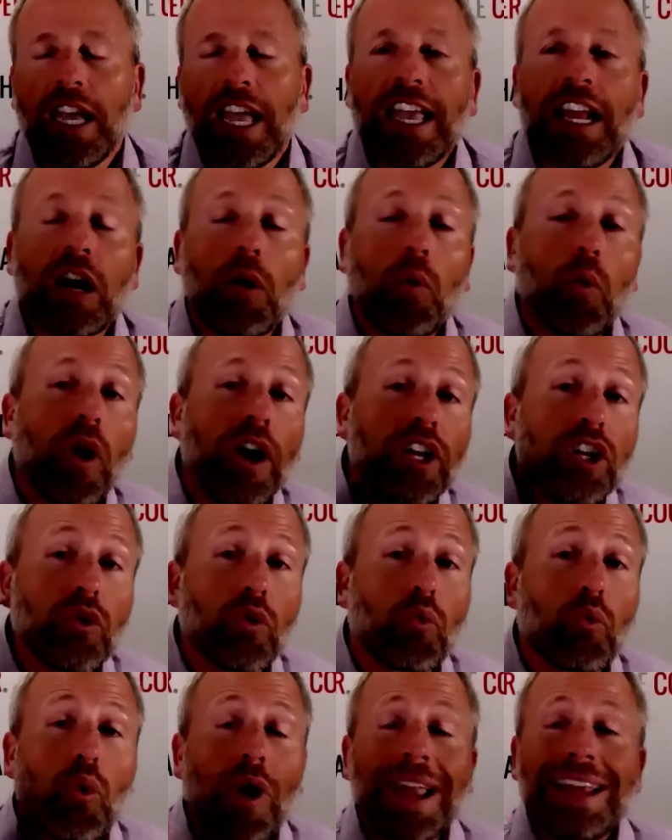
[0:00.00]
And I want you to
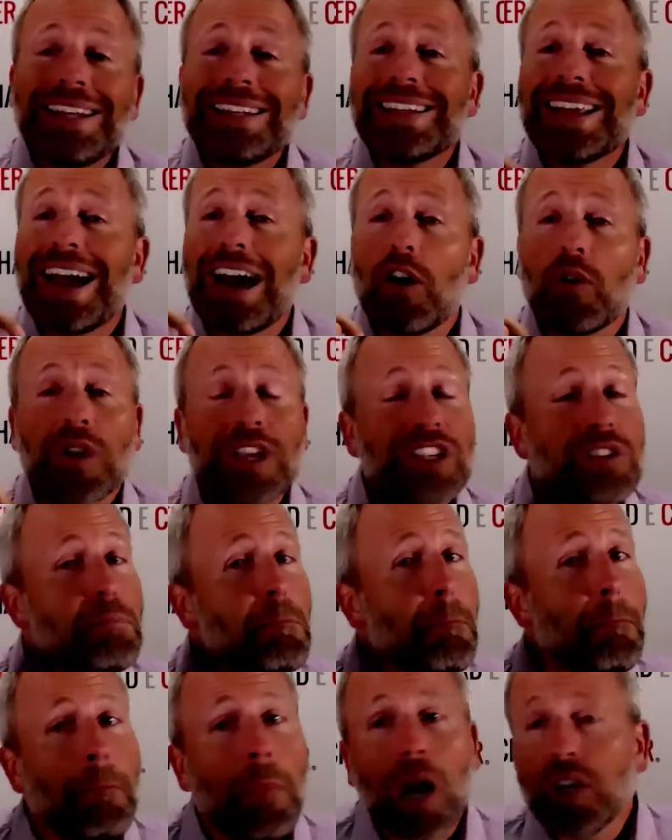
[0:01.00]
write down as
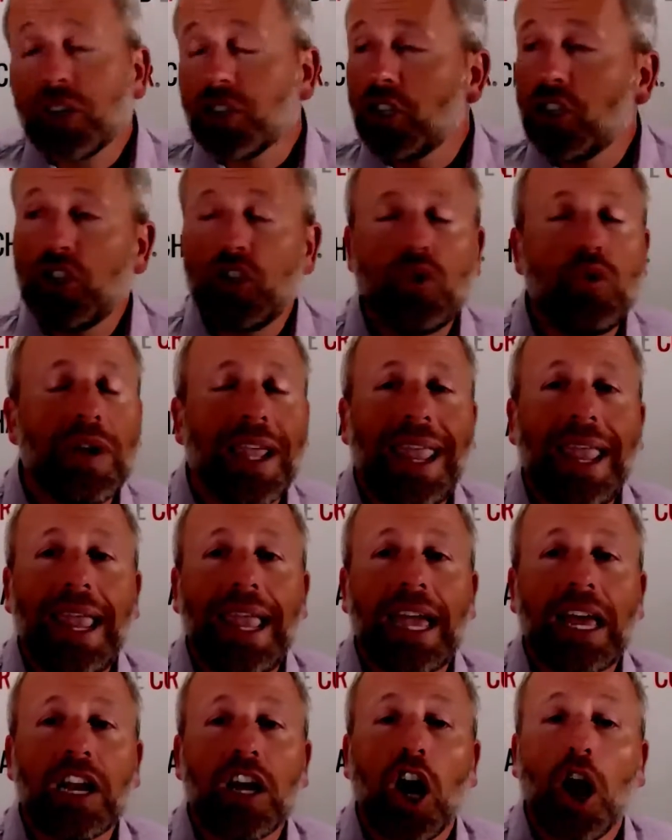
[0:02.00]
much as you
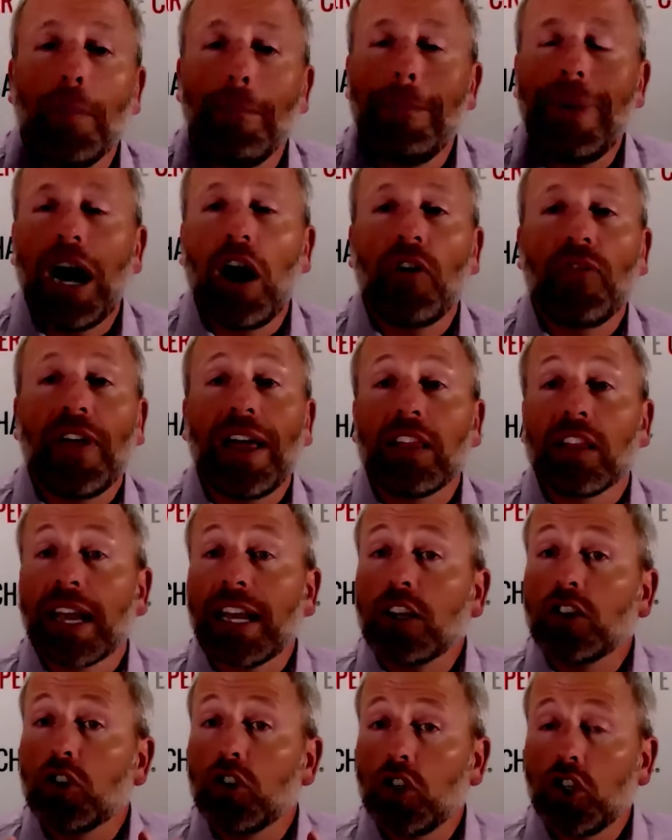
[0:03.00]
can about that,
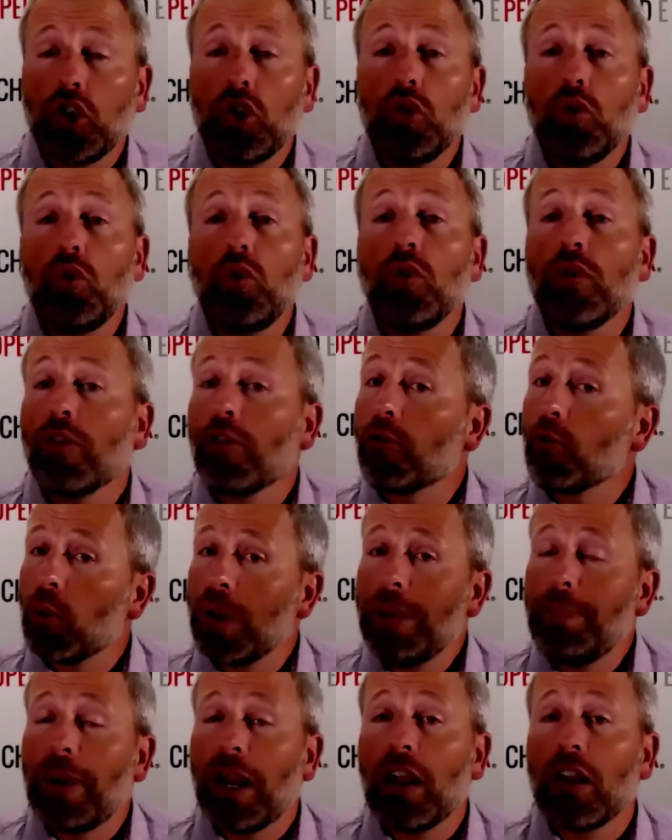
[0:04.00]
like
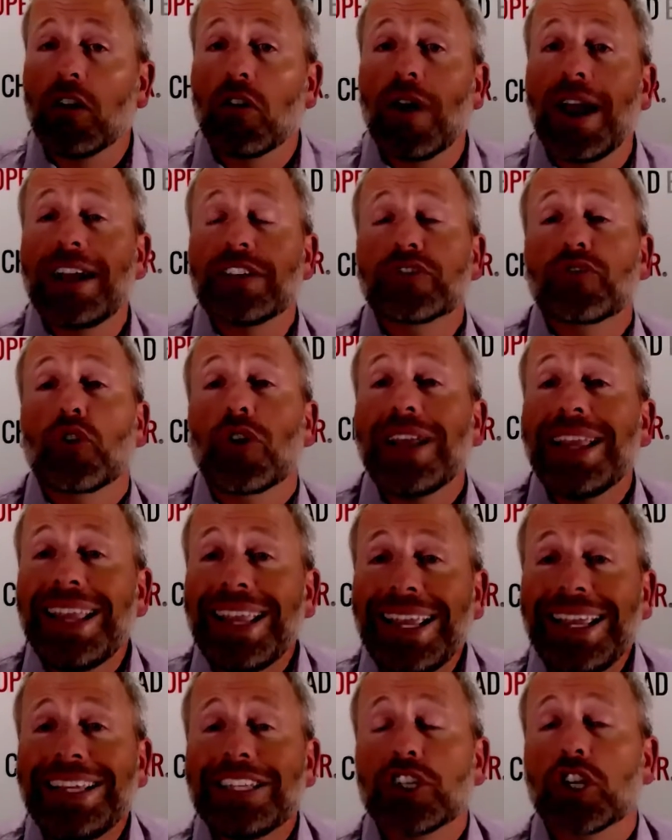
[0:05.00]
2-3 paragraphs for
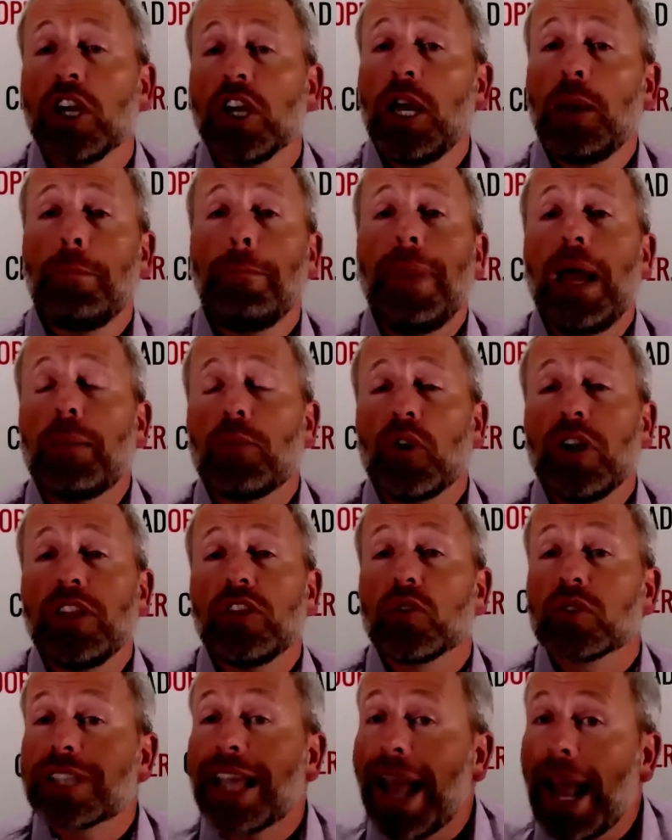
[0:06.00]
each memory,
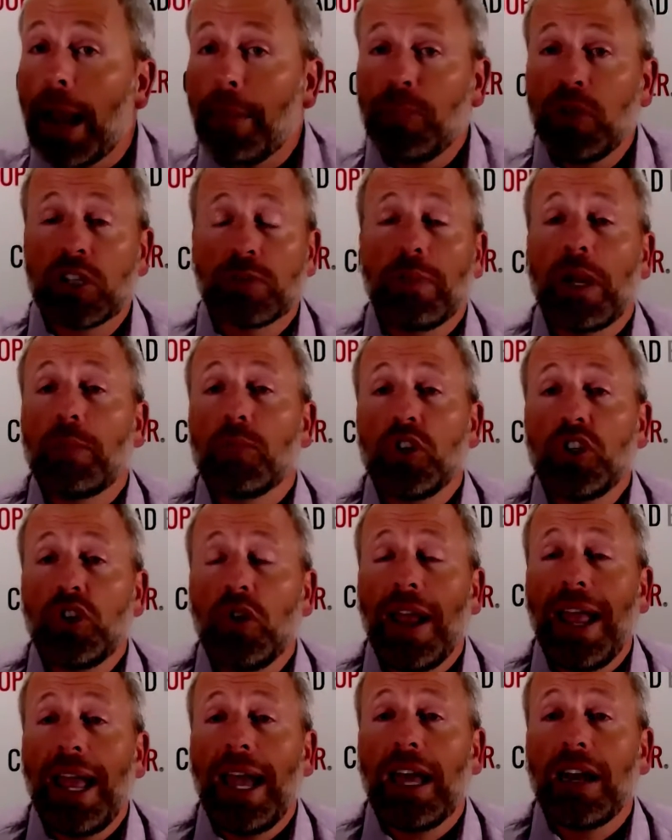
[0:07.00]
those happiest memories
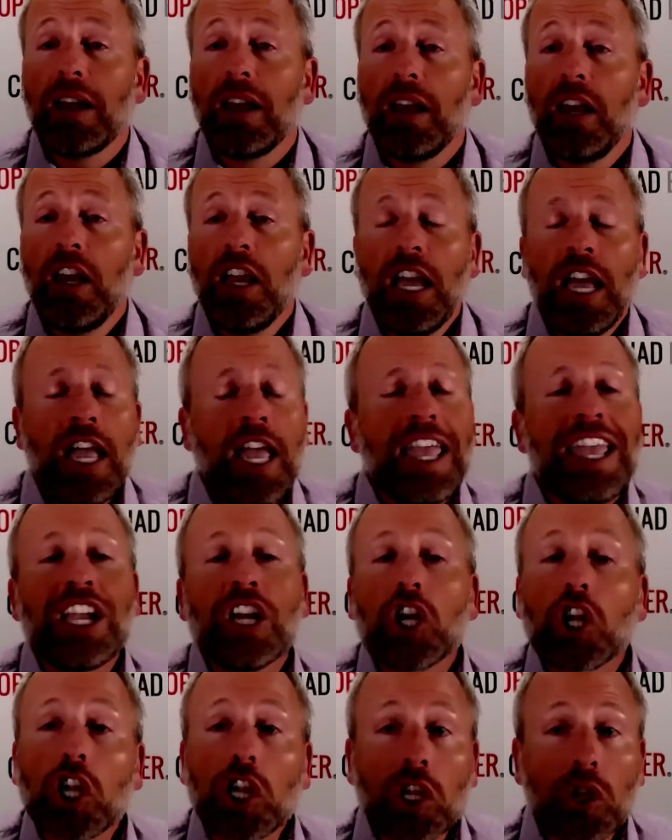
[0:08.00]
you had,
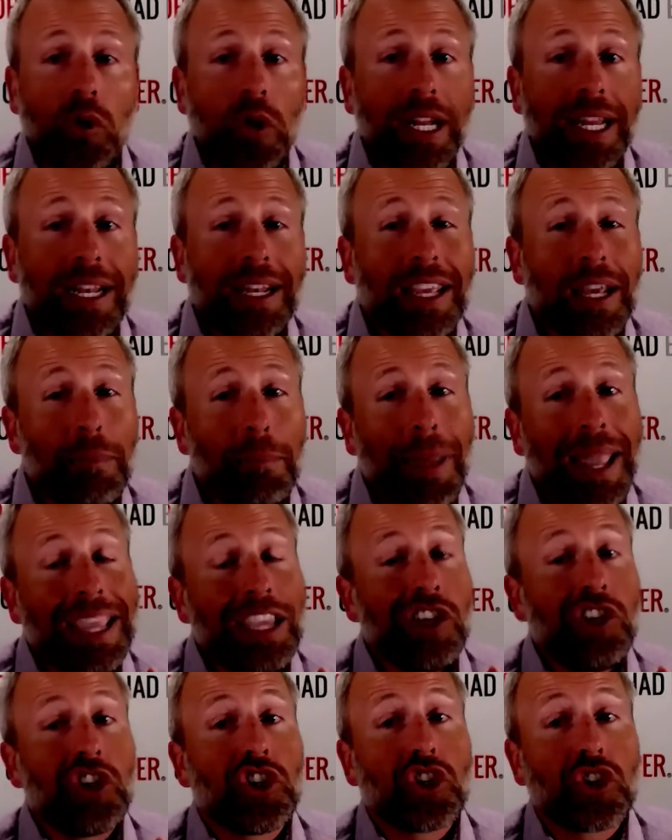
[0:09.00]
including in
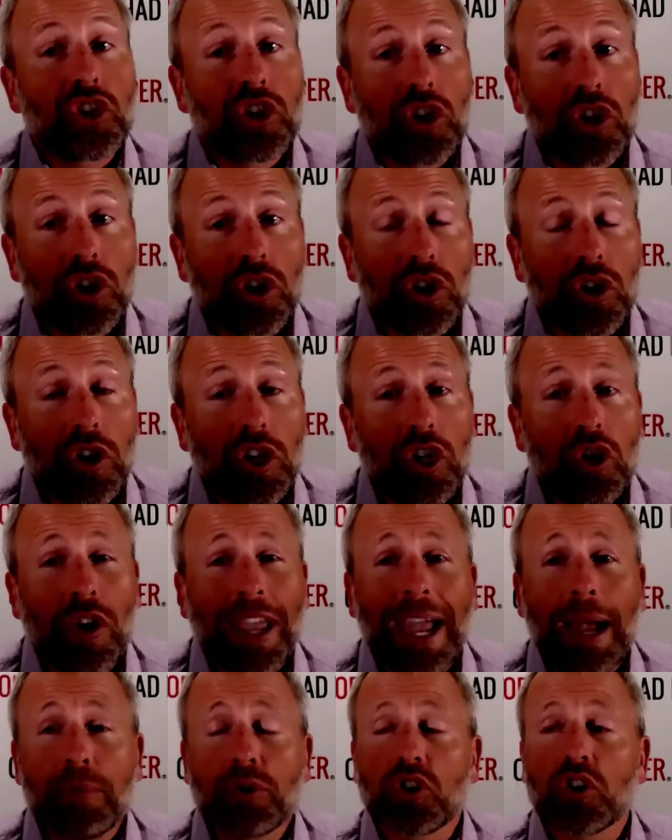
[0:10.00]
making sure you
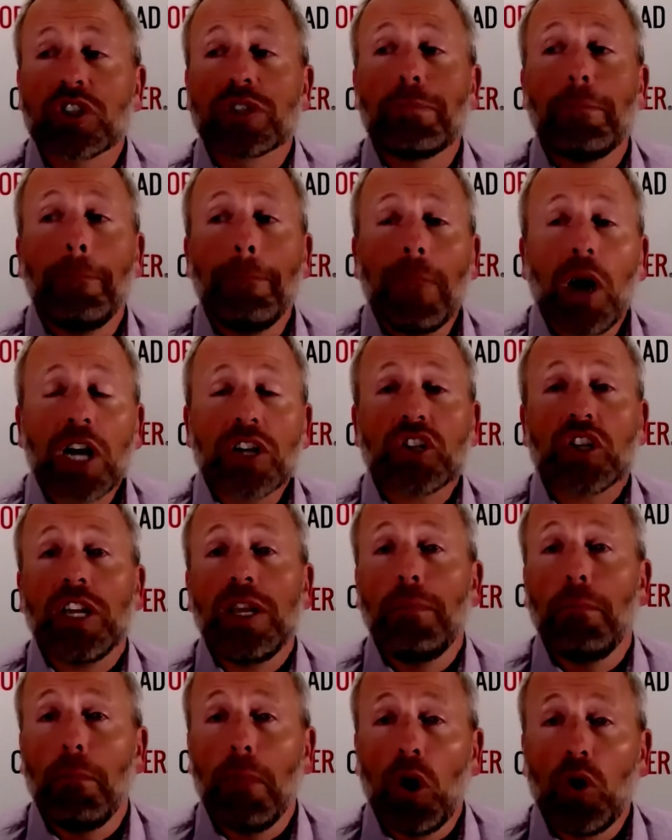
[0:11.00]
capture as much
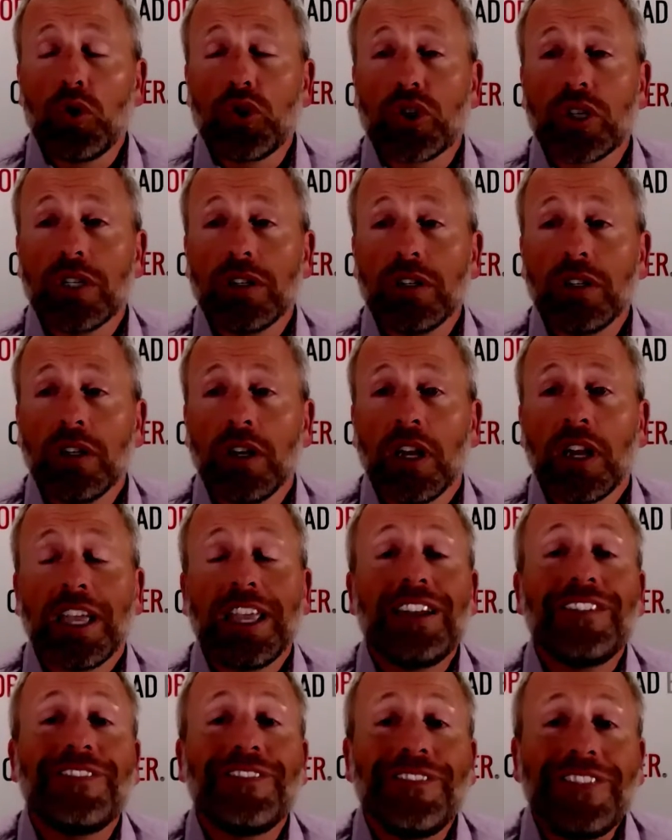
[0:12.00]
emotion
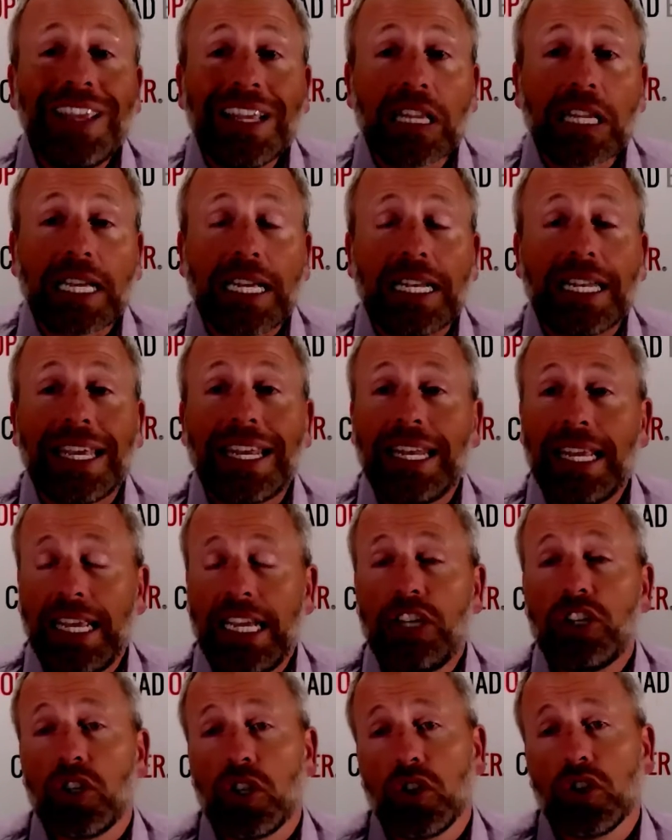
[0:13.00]
and feeling in
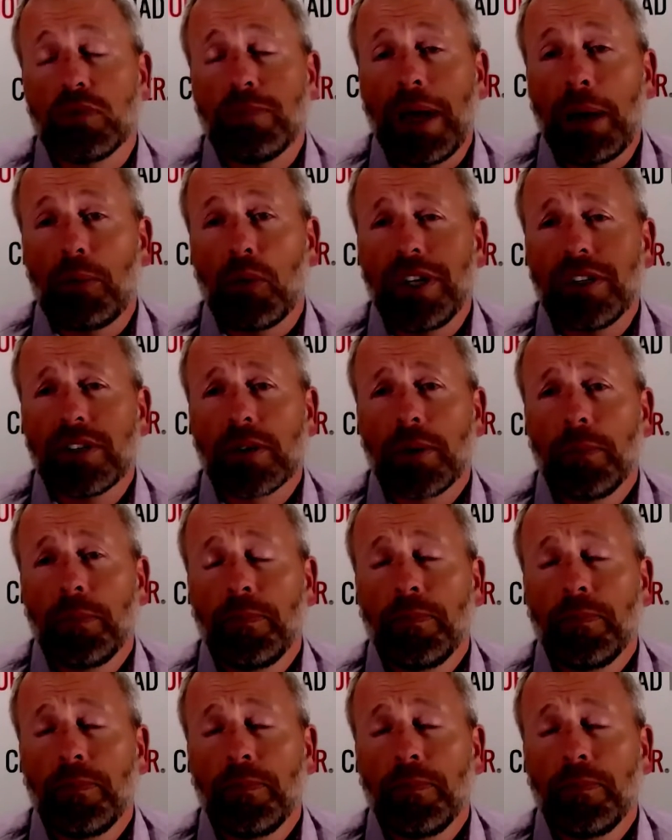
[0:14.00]
each of those memories.